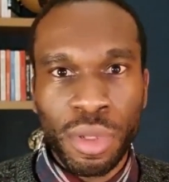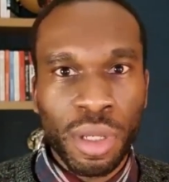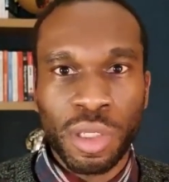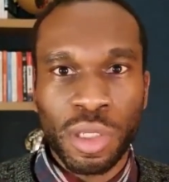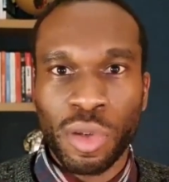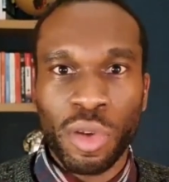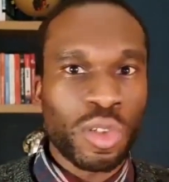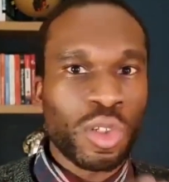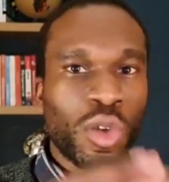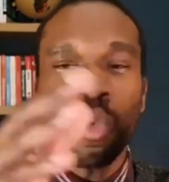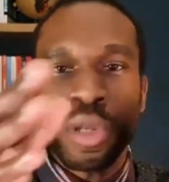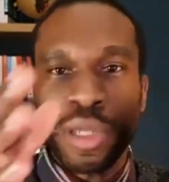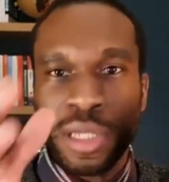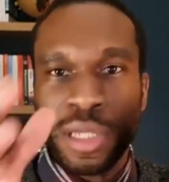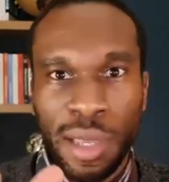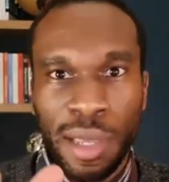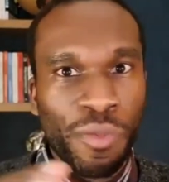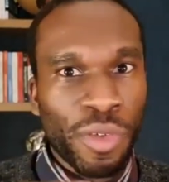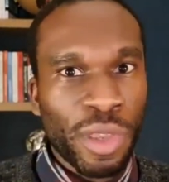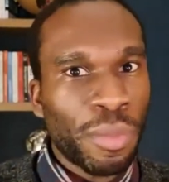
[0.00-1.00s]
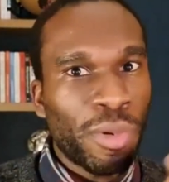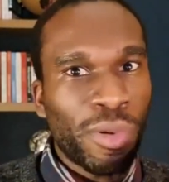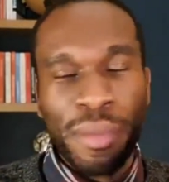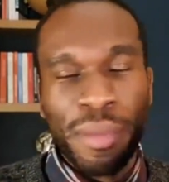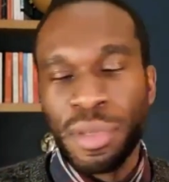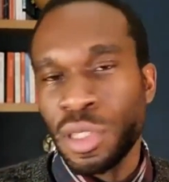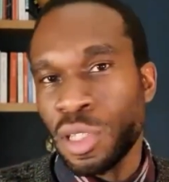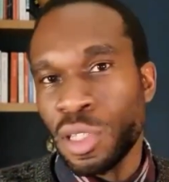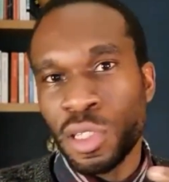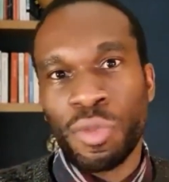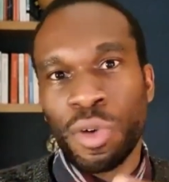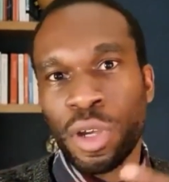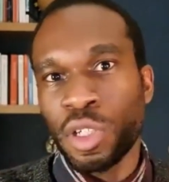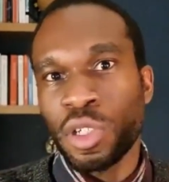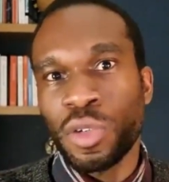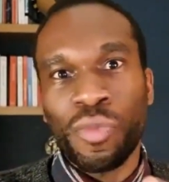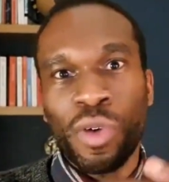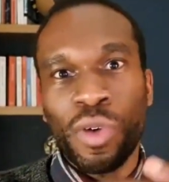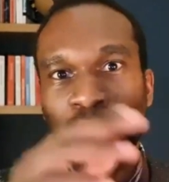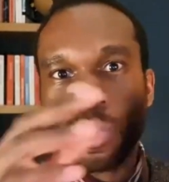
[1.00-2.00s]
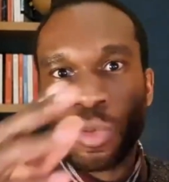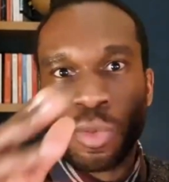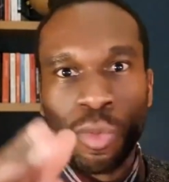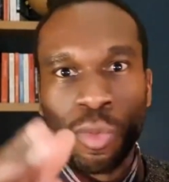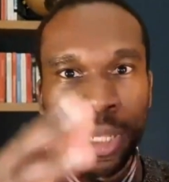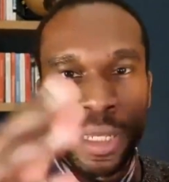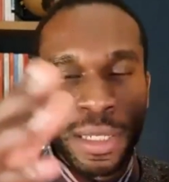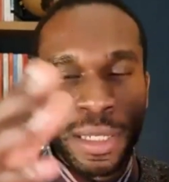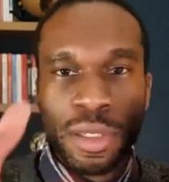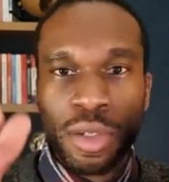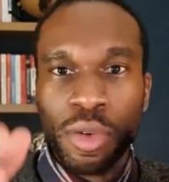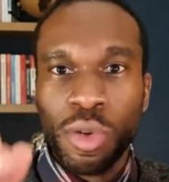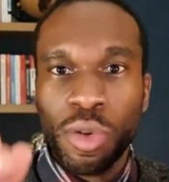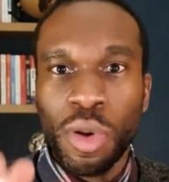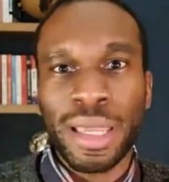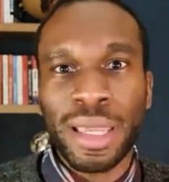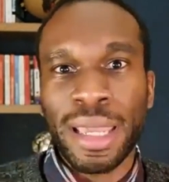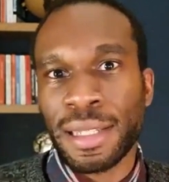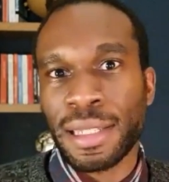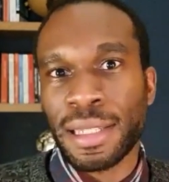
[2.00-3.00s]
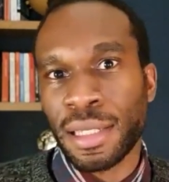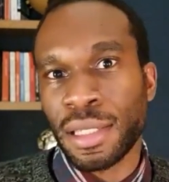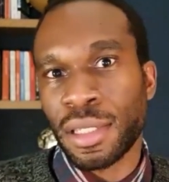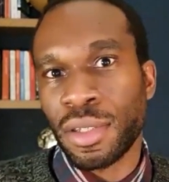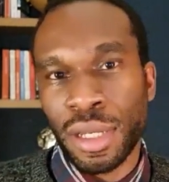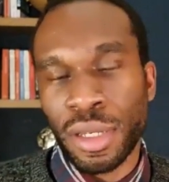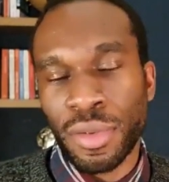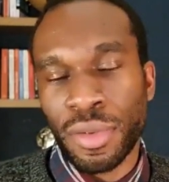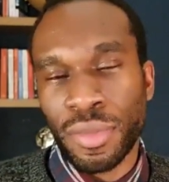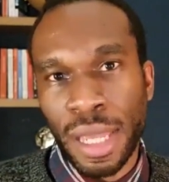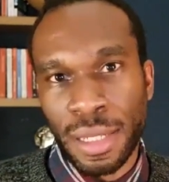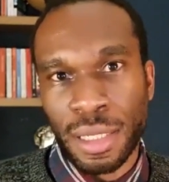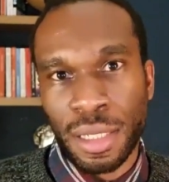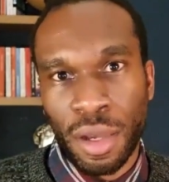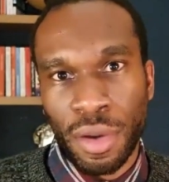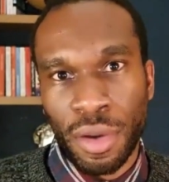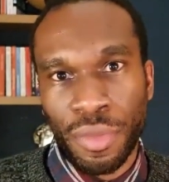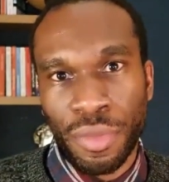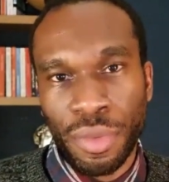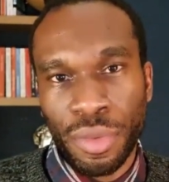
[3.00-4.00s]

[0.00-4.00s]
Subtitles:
So those are all the same thing: parameters, function files, weights. You can't get access to any of that stuff.